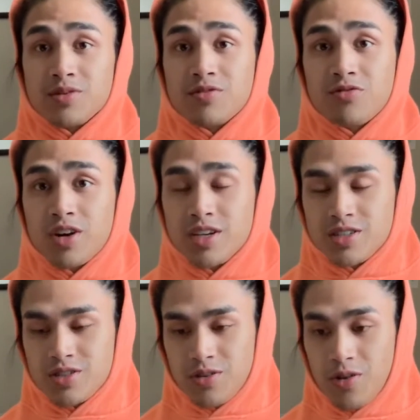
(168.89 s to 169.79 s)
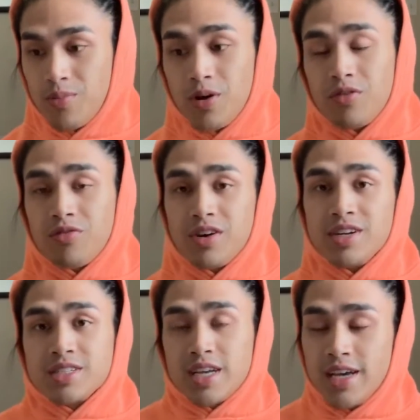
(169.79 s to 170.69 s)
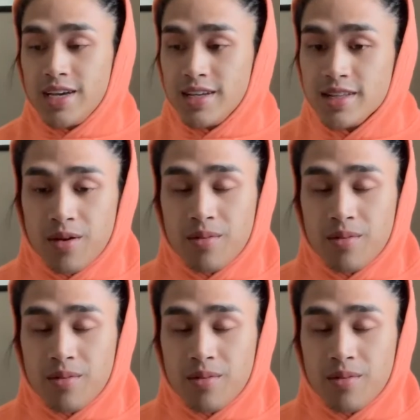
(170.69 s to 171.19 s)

are fresh, so they're both fresh, and